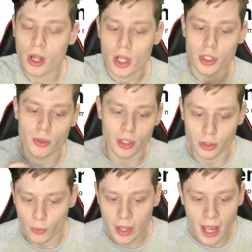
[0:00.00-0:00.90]
you can
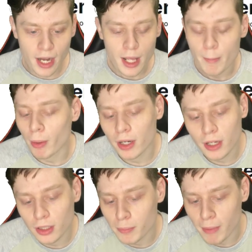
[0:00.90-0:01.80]
do that, but it
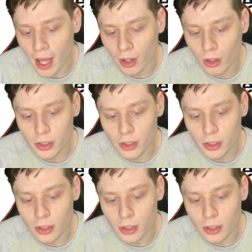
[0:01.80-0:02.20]
doesn't matter.